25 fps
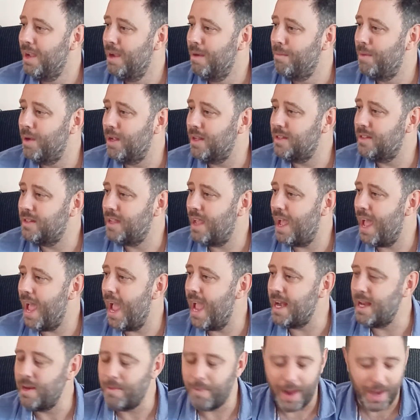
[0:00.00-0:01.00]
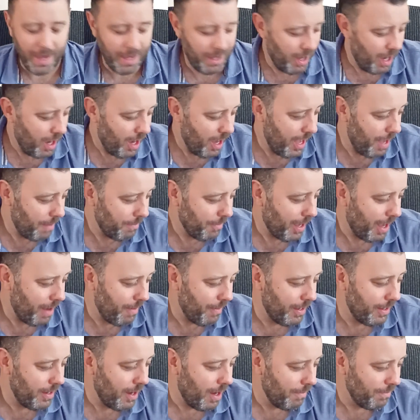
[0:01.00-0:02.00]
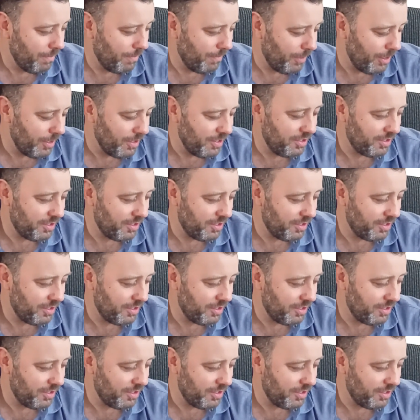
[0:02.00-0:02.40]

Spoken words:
But anyway, I'm going to